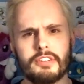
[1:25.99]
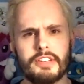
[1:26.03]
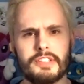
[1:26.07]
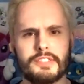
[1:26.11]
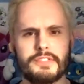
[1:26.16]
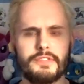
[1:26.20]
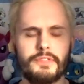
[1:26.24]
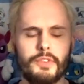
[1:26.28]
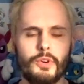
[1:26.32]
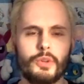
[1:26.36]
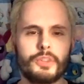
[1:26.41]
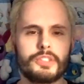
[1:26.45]
it's
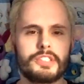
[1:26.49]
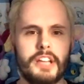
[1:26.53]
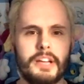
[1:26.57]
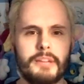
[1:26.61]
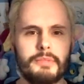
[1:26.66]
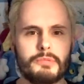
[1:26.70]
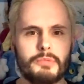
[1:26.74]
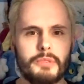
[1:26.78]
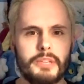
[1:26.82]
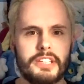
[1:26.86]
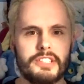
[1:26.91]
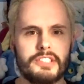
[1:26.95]
4
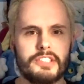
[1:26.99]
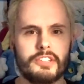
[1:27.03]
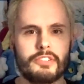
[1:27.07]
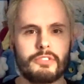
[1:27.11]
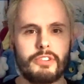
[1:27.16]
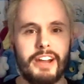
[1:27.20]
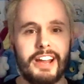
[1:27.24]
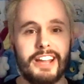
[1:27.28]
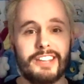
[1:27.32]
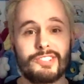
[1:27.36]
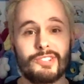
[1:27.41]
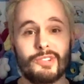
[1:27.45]
times weak to
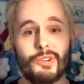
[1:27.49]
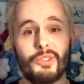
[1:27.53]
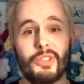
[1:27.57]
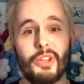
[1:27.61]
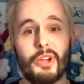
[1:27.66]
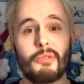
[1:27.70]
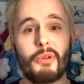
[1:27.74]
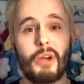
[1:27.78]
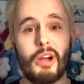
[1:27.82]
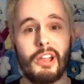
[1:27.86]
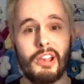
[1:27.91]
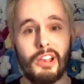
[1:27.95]
grass,
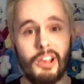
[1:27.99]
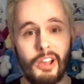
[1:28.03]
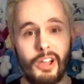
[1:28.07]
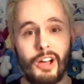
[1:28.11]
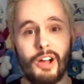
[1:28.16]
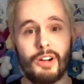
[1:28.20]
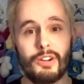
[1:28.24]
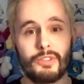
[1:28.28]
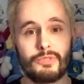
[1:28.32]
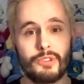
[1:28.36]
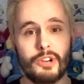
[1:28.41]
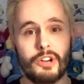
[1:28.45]
although a
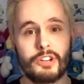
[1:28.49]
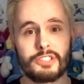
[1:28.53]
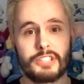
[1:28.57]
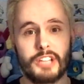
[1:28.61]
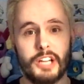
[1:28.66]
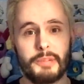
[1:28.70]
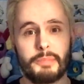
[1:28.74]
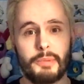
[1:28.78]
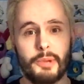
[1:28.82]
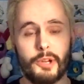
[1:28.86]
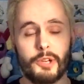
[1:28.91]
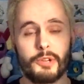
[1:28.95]
lot of
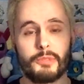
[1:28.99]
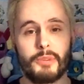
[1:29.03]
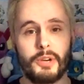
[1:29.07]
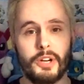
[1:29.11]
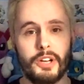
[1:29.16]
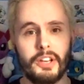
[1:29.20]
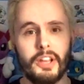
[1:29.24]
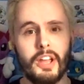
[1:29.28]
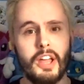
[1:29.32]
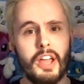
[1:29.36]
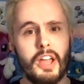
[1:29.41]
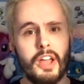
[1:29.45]
rock-type
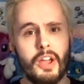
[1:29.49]
Pokemon,